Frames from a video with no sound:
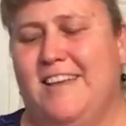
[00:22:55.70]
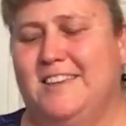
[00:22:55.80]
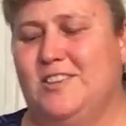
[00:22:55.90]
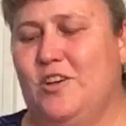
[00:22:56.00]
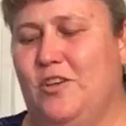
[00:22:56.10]

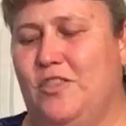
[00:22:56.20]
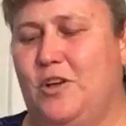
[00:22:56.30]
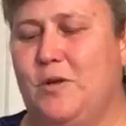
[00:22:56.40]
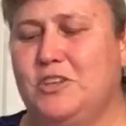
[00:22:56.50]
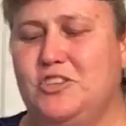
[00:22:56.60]
So the
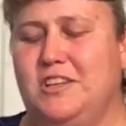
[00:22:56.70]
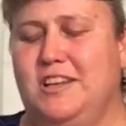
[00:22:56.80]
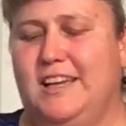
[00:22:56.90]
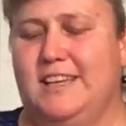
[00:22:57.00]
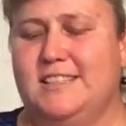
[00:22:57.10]
question
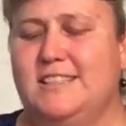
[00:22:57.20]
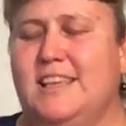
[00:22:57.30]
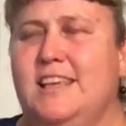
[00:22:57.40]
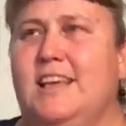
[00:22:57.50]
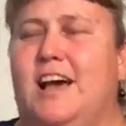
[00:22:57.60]
is,
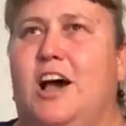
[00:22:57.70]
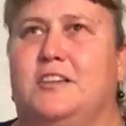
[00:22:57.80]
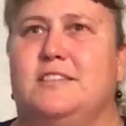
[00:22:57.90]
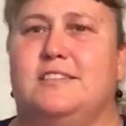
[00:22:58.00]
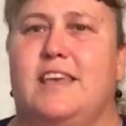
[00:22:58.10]
on a
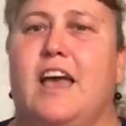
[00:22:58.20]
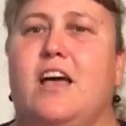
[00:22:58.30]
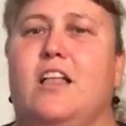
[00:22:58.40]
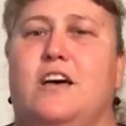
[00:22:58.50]
scale